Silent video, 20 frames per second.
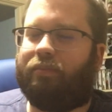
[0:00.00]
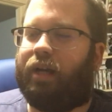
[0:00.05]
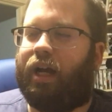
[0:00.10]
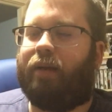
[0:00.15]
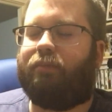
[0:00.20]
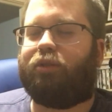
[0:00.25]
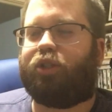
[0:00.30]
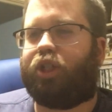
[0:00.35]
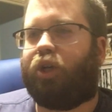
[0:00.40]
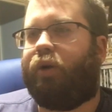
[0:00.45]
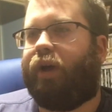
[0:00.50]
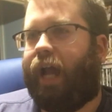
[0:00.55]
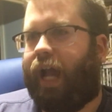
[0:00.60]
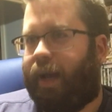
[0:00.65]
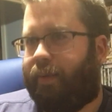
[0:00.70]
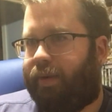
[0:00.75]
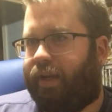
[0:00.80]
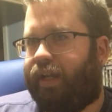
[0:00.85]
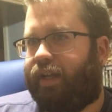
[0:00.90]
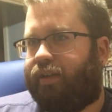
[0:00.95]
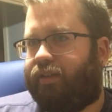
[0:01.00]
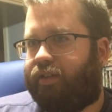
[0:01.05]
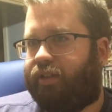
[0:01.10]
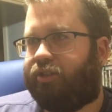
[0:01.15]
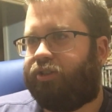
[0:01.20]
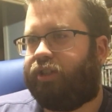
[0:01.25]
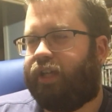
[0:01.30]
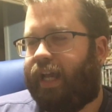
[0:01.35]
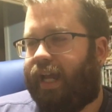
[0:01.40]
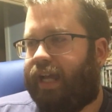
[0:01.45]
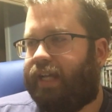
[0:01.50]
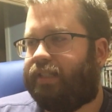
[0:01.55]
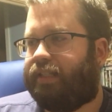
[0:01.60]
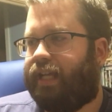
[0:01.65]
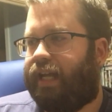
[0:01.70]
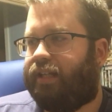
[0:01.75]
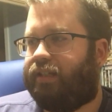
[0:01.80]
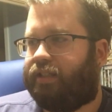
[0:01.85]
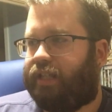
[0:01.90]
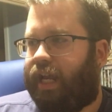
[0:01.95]
I'm so happy that she has
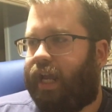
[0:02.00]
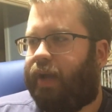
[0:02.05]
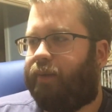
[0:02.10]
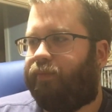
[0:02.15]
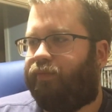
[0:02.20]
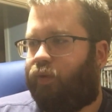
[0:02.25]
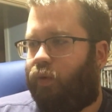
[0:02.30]
that damn